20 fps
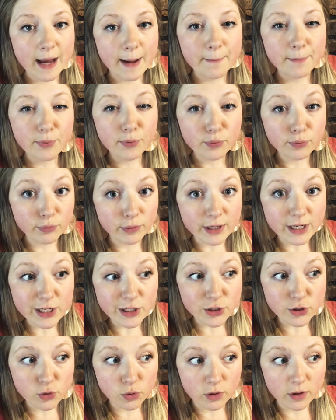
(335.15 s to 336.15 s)
I'm pretty
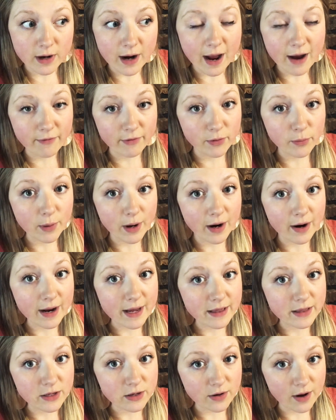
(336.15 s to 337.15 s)
sure everywhere
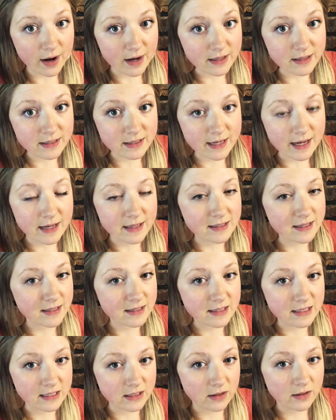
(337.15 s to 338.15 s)
in the United States is
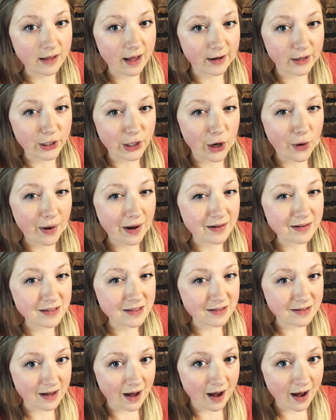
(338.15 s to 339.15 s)
still allowed to go
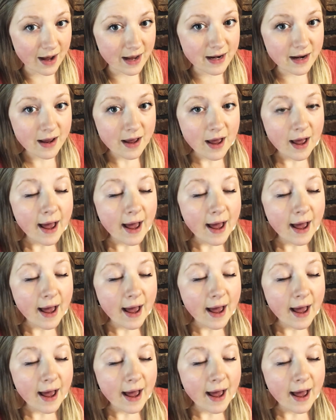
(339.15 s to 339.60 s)
outside.